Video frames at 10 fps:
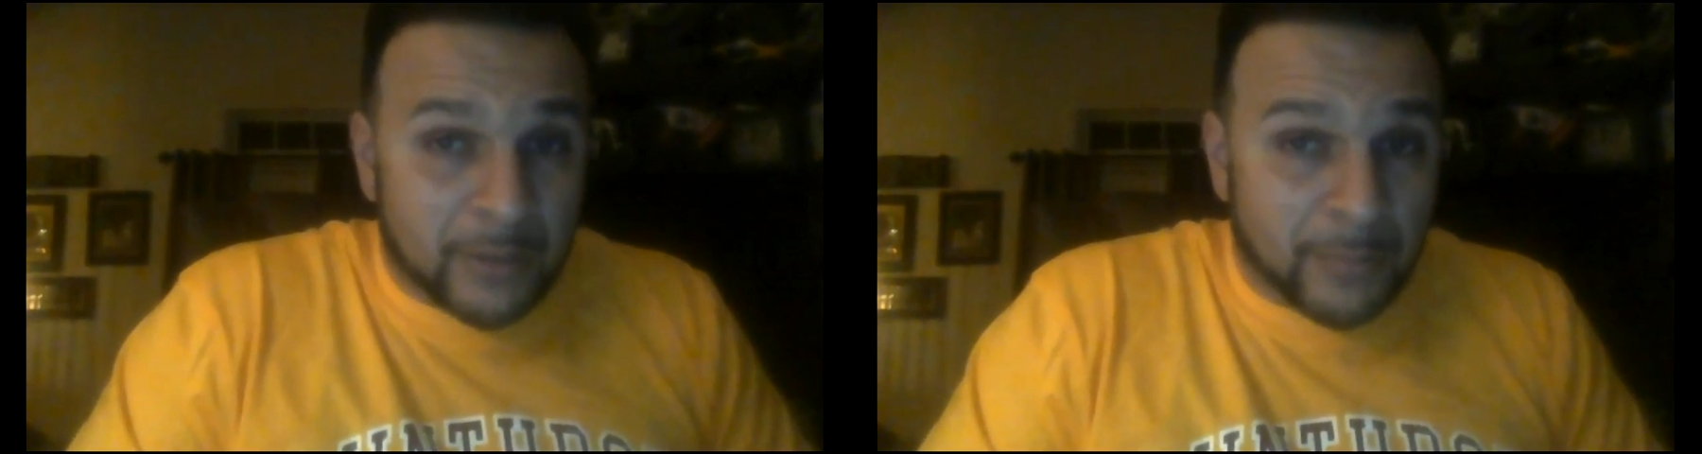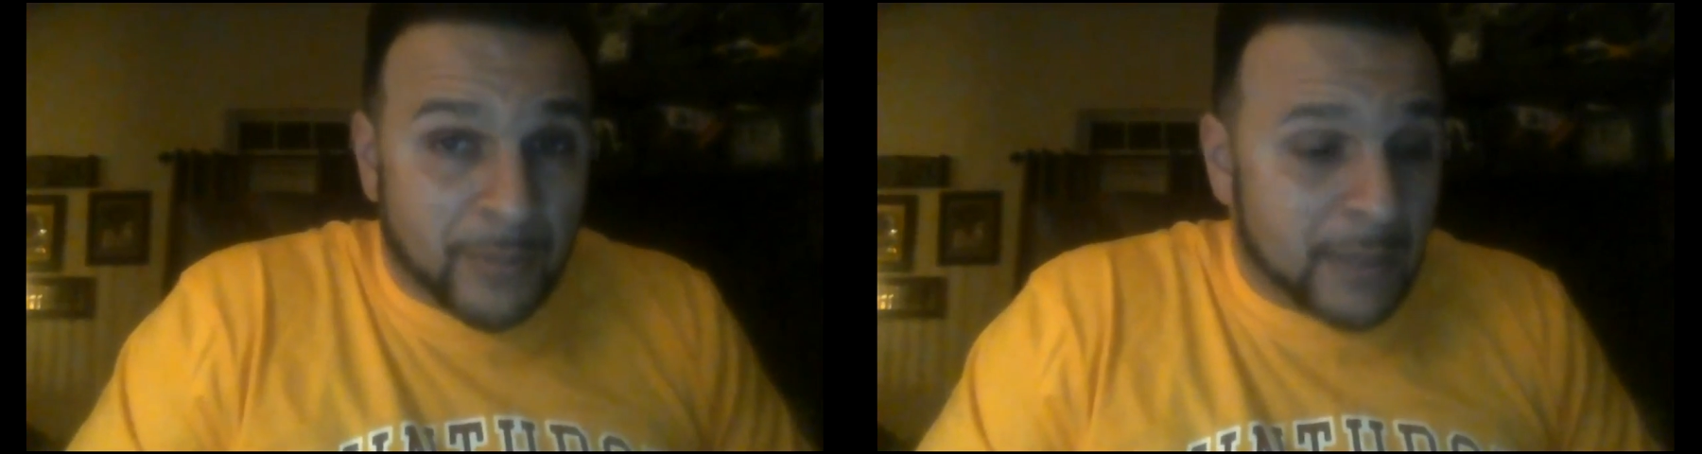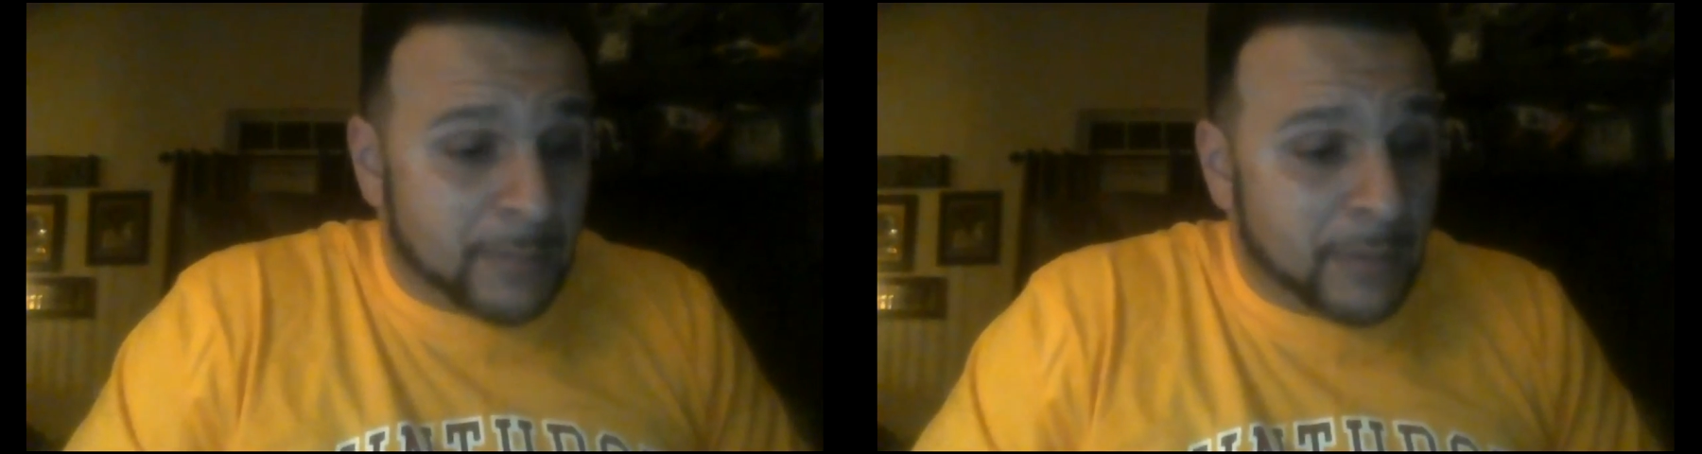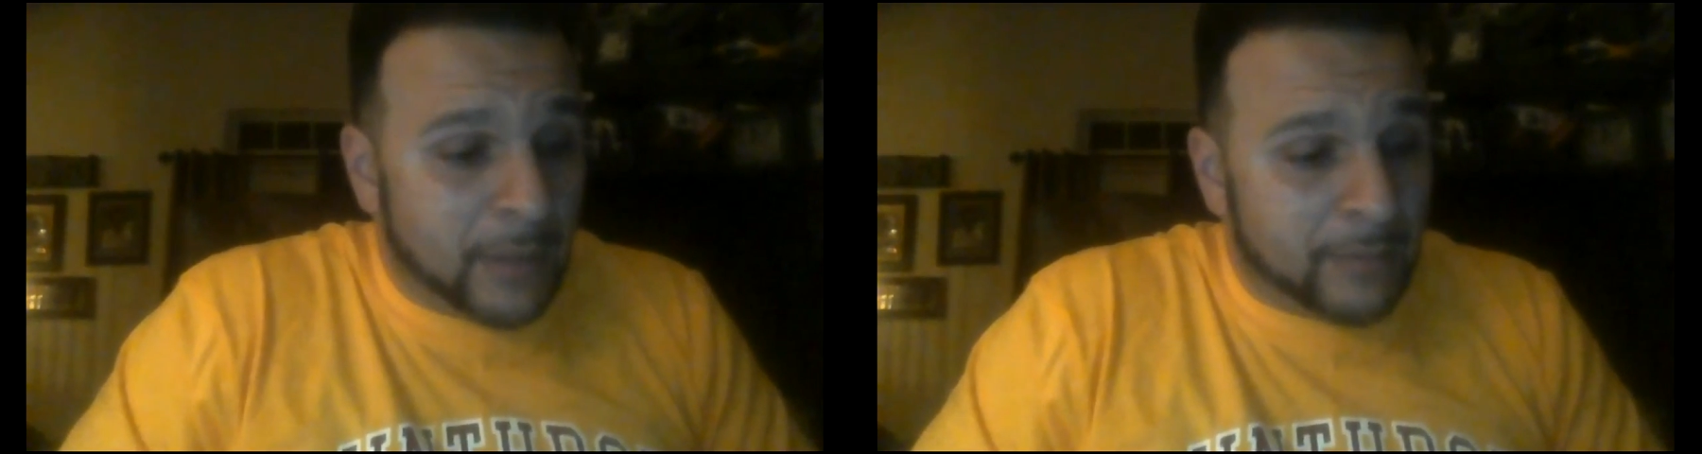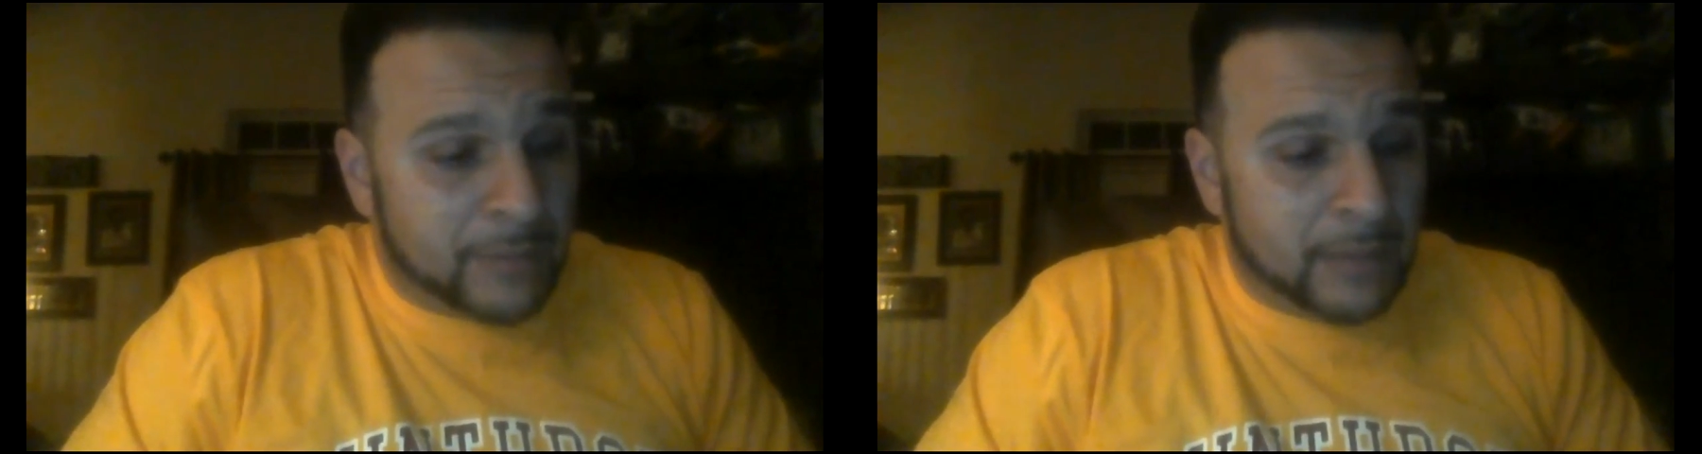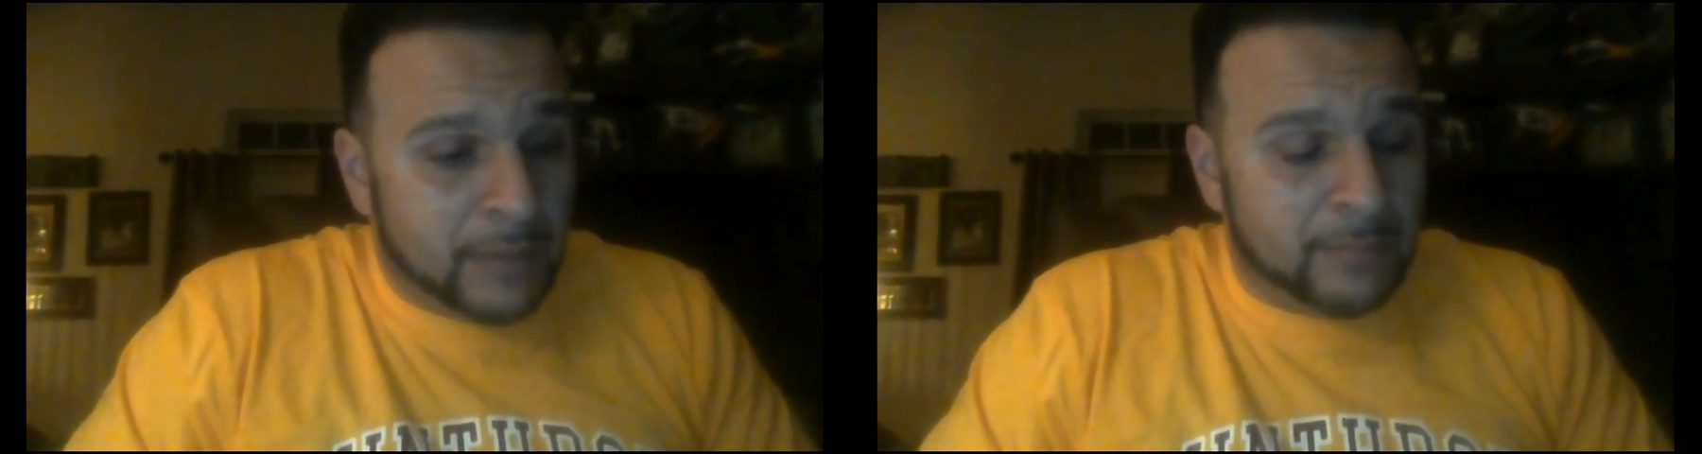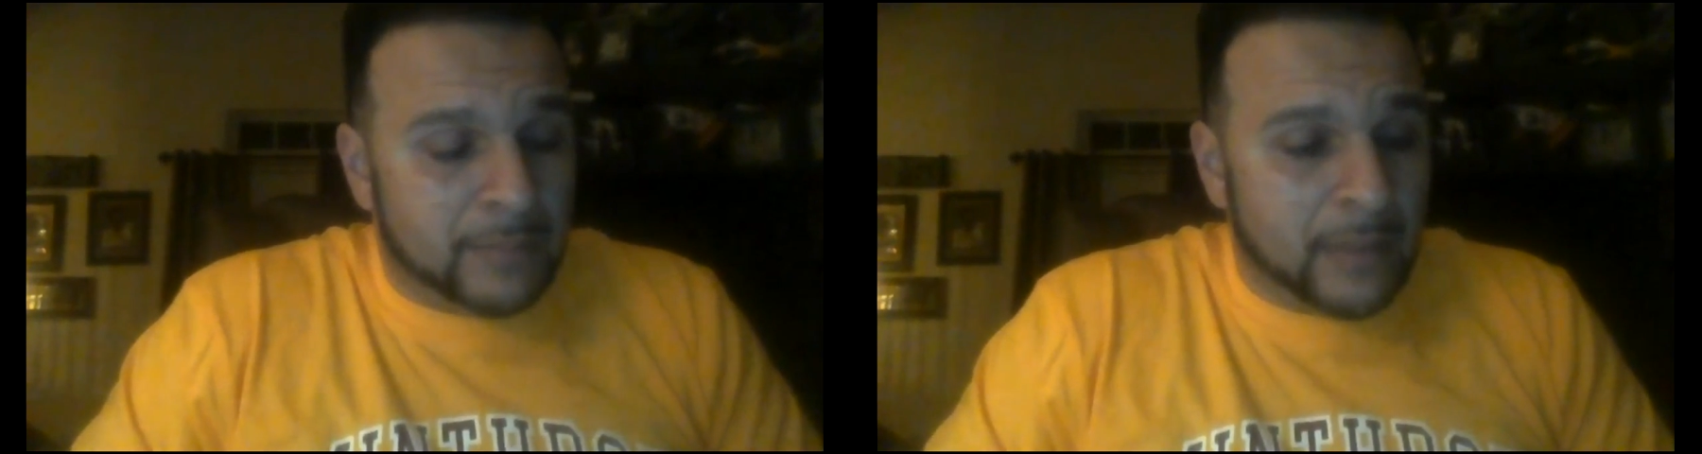surprise playoff team,